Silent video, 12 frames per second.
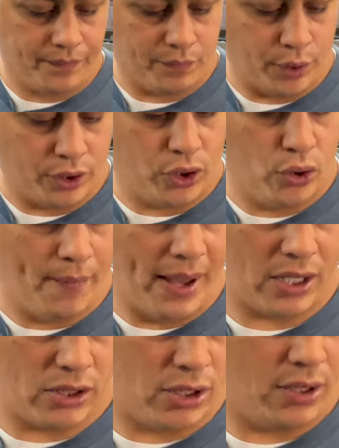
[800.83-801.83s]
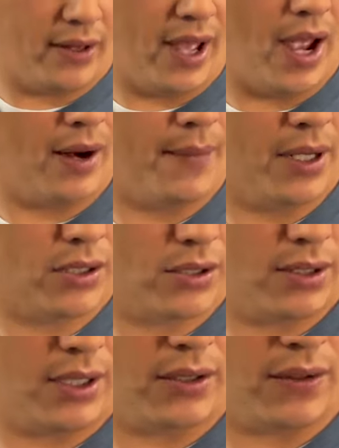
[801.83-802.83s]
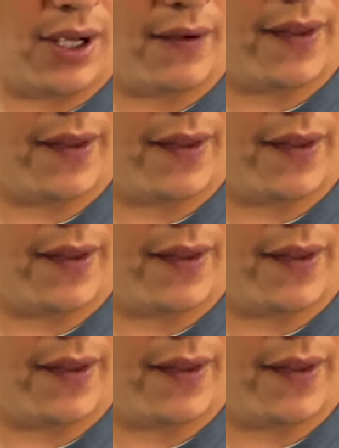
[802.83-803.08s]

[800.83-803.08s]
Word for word: but do make sure that make sure that you have